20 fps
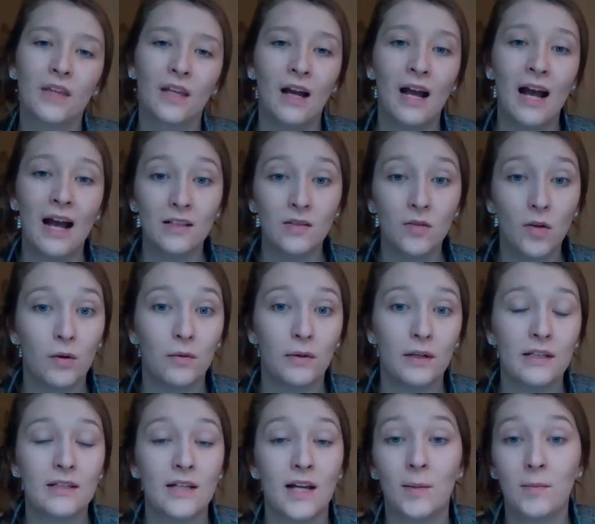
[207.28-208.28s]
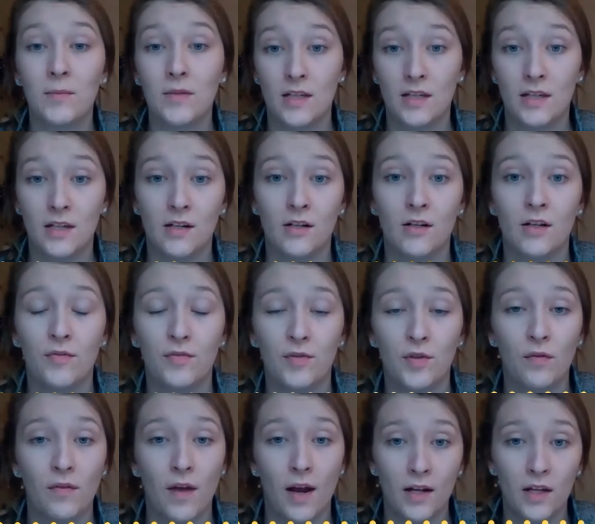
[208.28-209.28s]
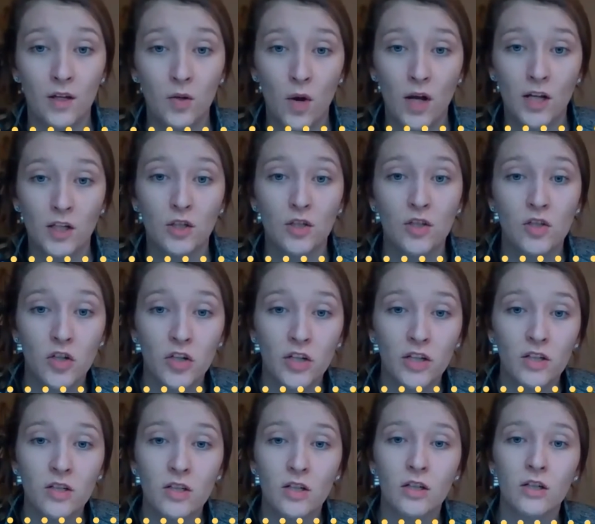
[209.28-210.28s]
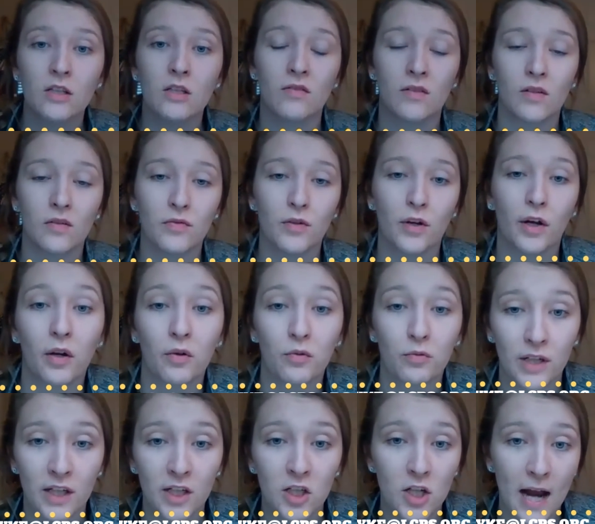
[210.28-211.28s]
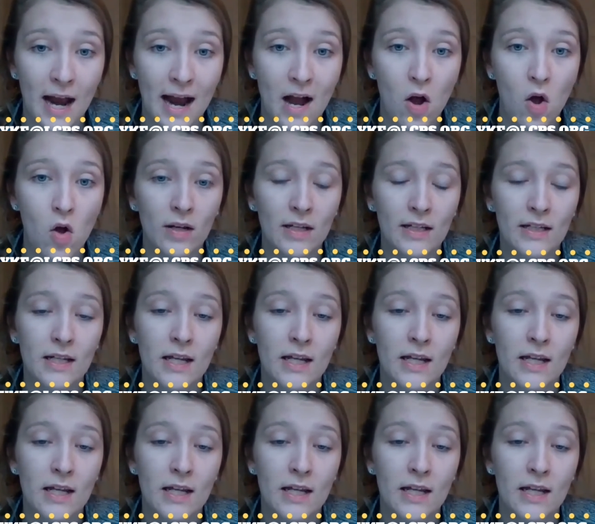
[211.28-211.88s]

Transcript: As always, I'm here. If you have any questions or concerns, feel free to reach out